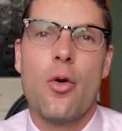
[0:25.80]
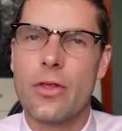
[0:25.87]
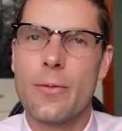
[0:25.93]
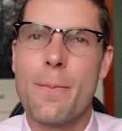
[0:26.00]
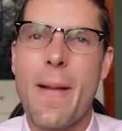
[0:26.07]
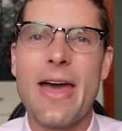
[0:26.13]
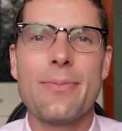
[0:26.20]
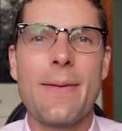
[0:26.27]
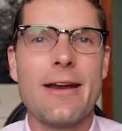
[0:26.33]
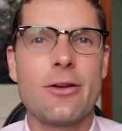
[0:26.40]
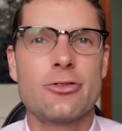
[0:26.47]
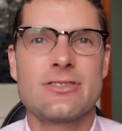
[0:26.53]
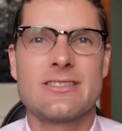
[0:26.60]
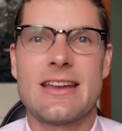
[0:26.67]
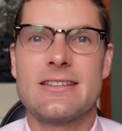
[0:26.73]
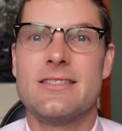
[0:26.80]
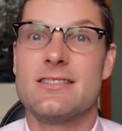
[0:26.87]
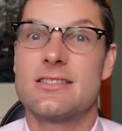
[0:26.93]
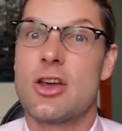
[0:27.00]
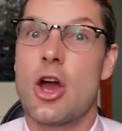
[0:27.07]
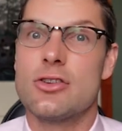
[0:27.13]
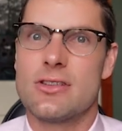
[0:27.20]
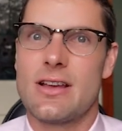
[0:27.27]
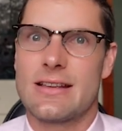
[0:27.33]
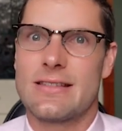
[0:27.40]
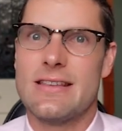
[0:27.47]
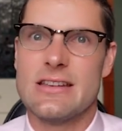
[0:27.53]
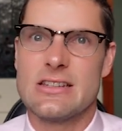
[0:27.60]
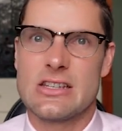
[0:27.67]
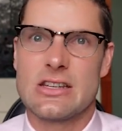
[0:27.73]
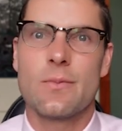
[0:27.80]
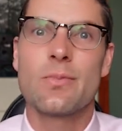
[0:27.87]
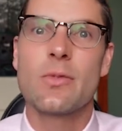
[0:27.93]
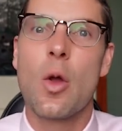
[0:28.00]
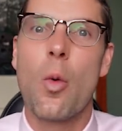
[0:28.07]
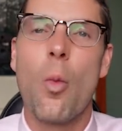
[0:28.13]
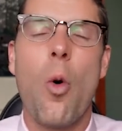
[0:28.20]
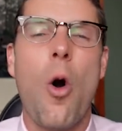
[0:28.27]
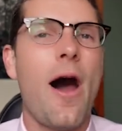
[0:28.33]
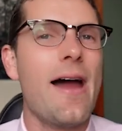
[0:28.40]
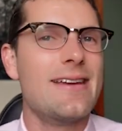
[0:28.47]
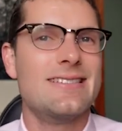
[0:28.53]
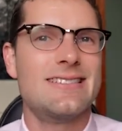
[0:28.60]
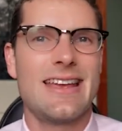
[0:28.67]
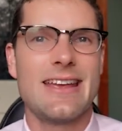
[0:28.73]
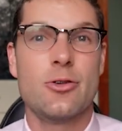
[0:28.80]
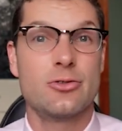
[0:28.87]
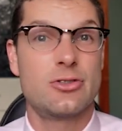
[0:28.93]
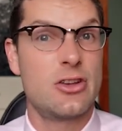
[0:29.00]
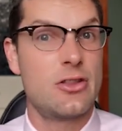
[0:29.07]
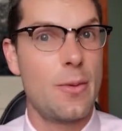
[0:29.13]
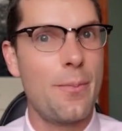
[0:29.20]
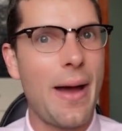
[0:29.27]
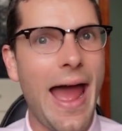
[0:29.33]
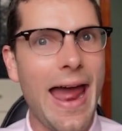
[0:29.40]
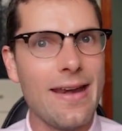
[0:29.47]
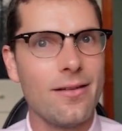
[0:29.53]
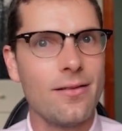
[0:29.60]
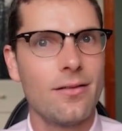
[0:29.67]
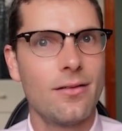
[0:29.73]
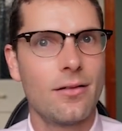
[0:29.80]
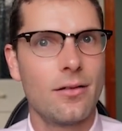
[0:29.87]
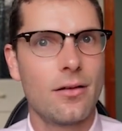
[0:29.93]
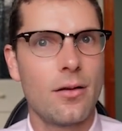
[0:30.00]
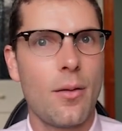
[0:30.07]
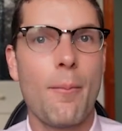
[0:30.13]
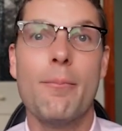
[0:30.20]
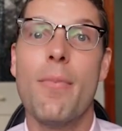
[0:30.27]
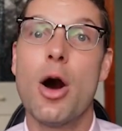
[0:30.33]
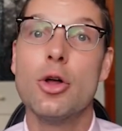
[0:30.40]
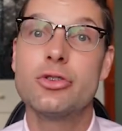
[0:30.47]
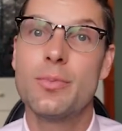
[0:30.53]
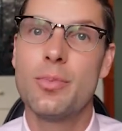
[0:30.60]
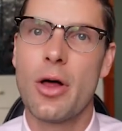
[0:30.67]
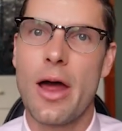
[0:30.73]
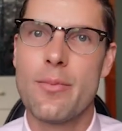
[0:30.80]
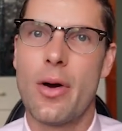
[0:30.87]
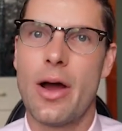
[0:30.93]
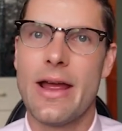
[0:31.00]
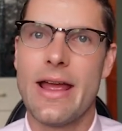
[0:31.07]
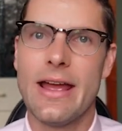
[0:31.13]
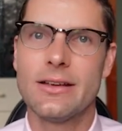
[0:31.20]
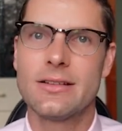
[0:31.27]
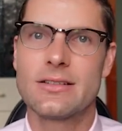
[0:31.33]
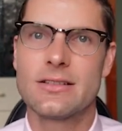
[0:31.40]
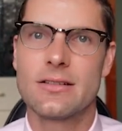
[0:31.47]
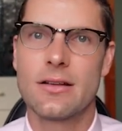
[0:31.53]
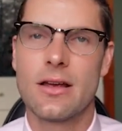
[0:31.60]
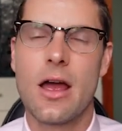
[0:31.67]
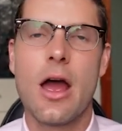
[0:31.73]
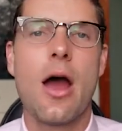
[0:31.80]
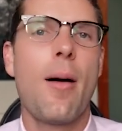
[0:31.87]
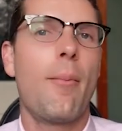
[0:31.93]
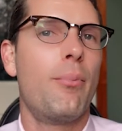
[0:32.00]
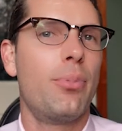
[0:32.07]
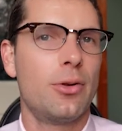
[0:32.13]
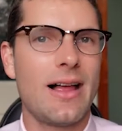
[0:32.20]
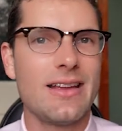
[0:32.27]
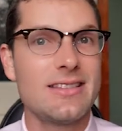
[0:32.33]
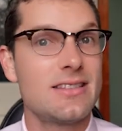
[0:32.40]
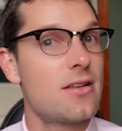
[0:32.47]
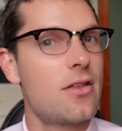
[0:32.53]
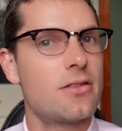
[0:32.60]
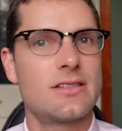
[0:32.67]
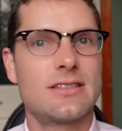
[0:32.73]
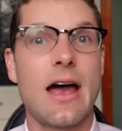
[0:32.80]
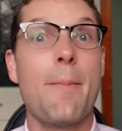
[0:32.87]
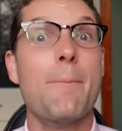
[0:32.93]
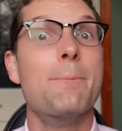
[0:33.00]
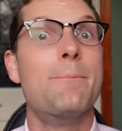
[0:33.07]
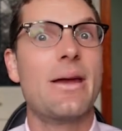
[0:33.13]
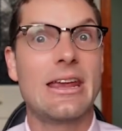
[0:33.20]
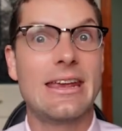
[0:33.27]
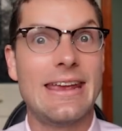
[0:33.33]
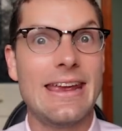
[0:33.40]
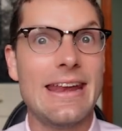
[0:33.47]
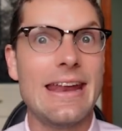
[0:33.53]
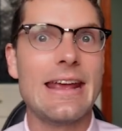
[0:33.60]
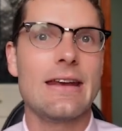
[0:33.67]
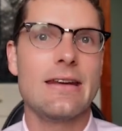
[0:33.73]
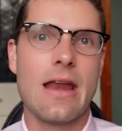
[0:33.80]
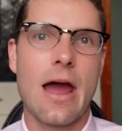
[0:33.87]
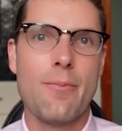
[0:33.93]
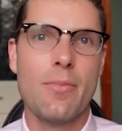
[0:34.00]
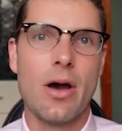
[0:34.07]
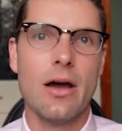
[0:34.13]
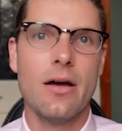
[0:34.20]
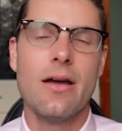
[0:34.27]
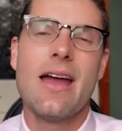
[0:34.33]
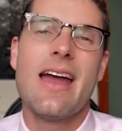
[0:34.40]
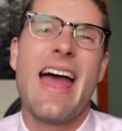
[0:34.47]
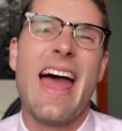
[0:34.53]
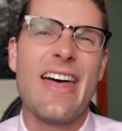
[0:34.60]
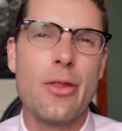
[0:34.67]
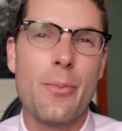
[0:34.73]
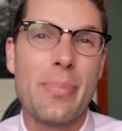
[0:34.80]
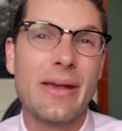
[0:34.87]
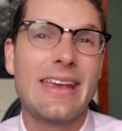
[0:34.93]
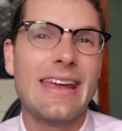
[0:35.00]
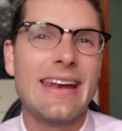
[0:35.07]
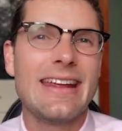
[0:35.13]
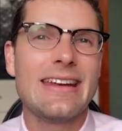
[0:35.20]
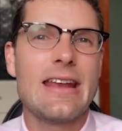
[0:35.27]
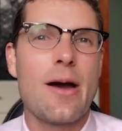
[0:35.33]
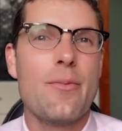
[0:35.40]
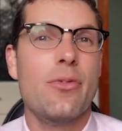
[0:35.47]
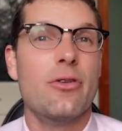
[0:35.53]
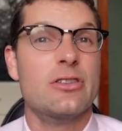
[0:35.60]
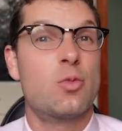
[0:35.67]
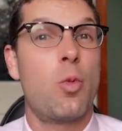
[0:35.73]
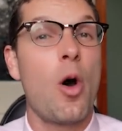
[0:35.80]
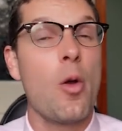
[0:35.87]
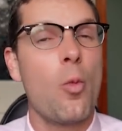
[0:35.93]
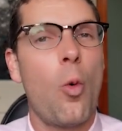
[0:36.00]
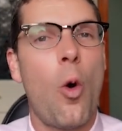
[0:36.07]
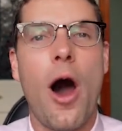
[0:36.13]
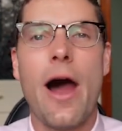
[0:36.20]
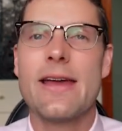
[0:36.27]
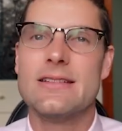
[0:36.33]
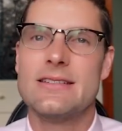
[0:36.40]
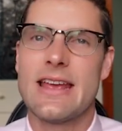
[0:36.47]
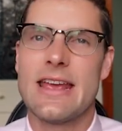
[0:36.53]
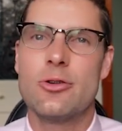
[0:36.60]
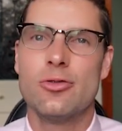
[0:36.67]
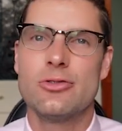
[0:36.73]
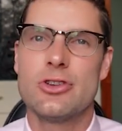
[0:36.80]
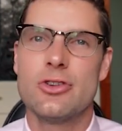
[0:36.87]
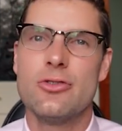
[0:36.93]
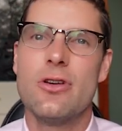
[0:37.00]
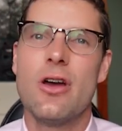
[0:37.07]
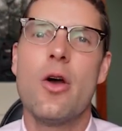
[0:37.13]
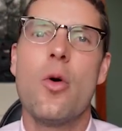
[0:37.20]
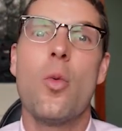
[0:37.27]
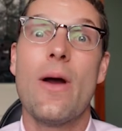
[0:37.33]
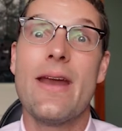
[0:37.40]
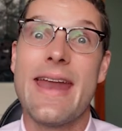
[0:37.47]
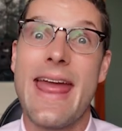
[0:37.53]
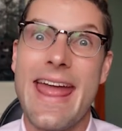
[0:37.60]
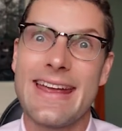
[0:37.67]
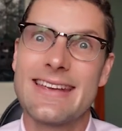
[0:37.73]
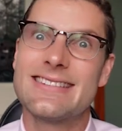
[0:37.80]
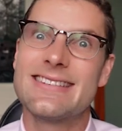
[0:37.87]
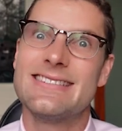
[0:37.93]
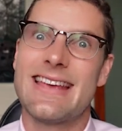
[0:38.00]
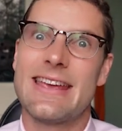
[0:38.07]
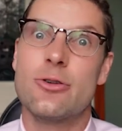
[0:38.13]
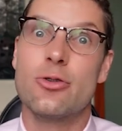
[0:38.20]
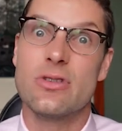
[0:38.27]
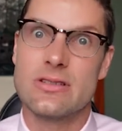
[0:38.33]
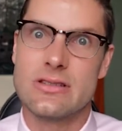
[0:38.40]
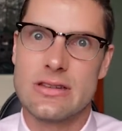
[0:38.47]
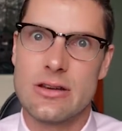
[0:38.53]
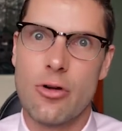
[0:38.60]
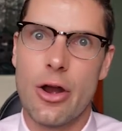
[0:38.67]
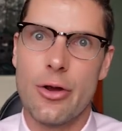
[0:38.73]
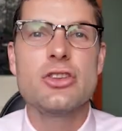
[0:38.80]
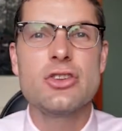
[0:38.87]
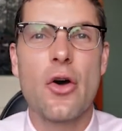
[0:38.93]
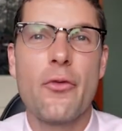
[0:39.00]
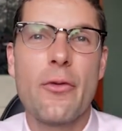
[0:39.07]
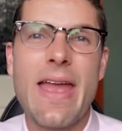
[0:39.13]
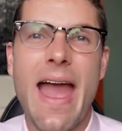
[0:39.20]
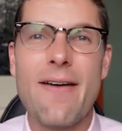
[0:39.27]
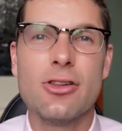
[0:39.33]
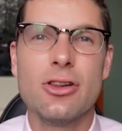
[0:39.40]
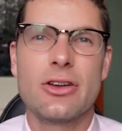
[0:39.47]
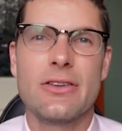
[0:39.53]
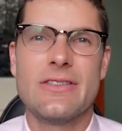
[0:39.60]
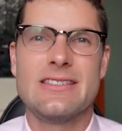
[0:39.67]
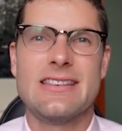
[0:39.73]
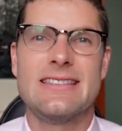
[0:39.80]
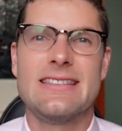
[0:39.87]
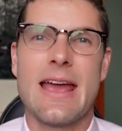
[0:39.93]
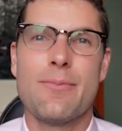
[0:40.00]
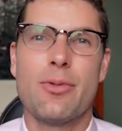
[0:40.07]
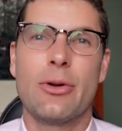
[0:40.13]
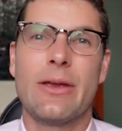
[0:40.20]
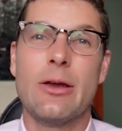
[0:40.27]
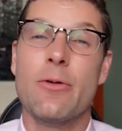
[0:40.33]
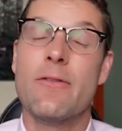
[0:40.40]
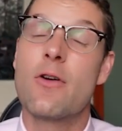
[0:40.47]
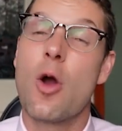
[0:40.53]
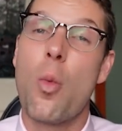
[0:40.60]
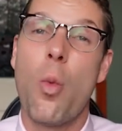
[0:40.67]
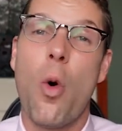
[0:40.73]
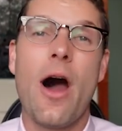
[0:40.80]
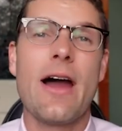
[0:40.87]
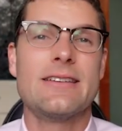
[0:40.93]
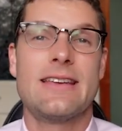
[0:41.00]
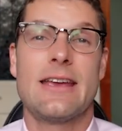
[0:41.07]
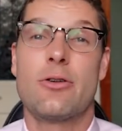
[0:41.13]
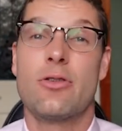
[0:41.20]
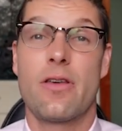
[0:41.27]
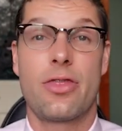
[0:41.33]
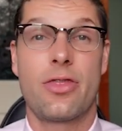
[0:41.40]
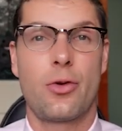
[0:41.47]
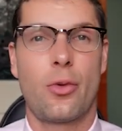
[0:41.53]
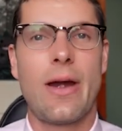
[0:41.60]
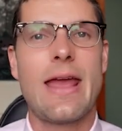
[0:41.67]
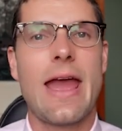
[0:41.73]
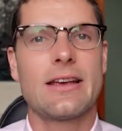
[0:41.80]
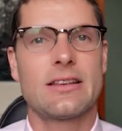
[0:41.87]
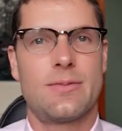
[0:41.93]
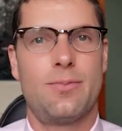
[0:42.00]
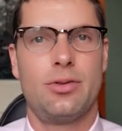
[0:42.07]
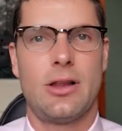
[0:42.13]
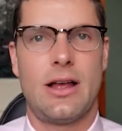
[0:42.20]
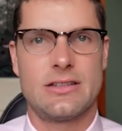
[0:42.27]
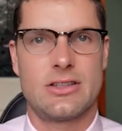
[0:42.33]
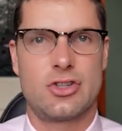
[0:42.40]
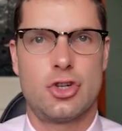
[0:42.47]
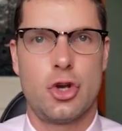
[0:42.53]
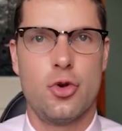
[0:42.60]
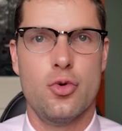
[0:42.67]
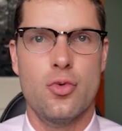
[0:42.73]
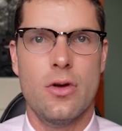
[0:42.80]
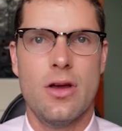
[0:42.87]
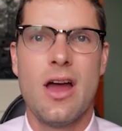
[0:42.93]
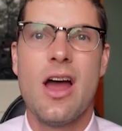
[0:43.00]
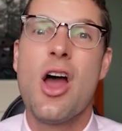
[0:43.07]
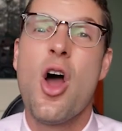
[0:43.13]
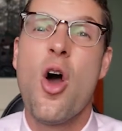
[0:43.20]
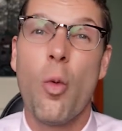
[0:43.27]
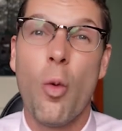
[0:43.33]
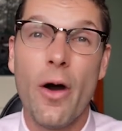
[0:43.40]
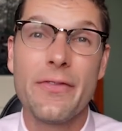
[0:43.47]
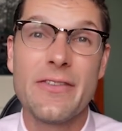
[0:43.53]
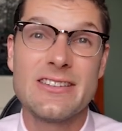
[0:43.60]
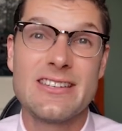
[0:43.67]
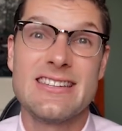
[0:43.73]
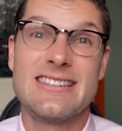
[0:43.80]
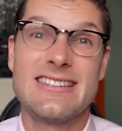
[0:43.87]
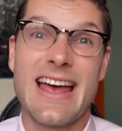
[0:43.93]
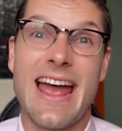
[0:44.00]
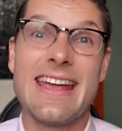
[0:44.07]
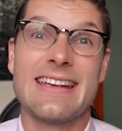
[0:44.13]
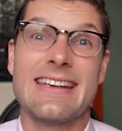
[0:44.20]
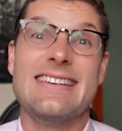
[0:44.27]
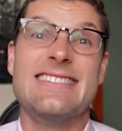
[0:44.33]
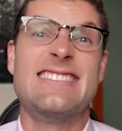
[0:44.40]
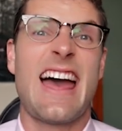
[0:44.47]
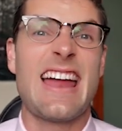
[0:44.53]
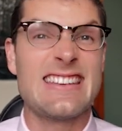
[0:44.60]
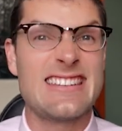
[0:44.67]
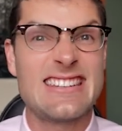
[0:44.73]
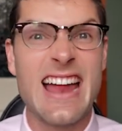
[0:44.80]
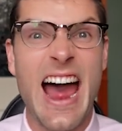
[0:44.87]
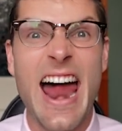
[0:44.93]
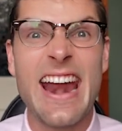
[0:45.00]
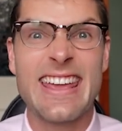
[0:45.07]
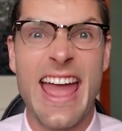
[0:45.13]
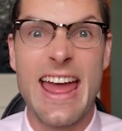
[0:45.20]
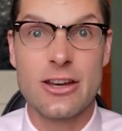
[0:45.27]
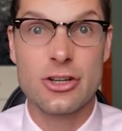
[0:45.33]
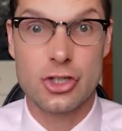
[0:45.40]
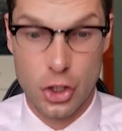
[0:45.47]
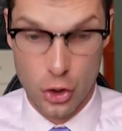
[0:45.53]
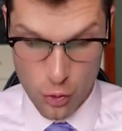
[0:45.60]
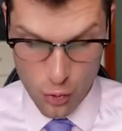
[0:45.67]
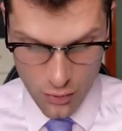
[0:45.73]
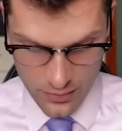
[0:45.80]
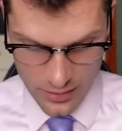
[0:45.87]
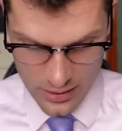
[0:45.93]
the mathematical sentence goes like this: y is equal to the pattern multiplied by x plus some beginning number. And the beginning number is what y is equal to when x is equal to 0. So if we have a look at this example here, we've got y is equal to 3x plus 2. What this is saying is that starting at 2,